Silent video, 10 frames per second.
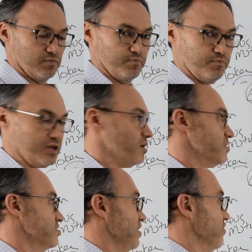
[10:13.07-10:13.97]

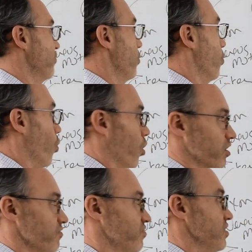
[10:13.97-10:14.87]
because if
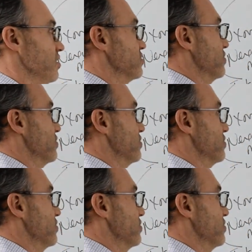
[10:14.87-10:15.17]
one of these,